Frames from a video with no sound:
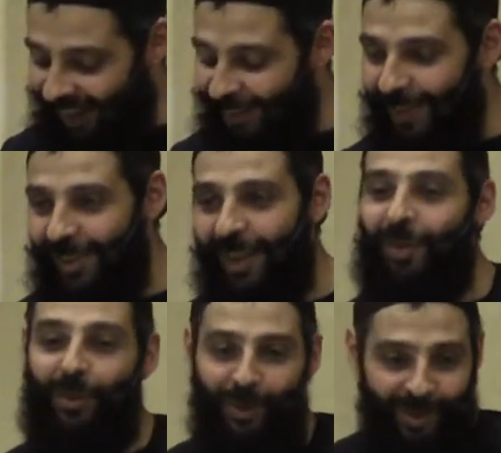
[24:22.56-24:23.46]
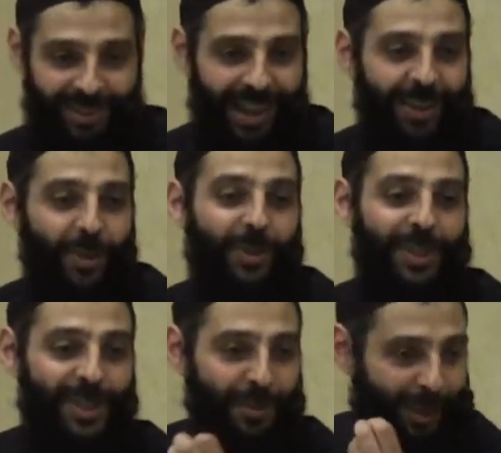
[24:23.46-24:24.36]
And yeah, look, I know
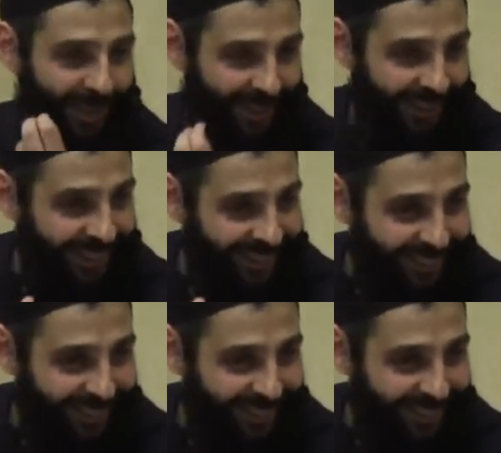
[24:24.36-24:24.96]
it's difficult, right?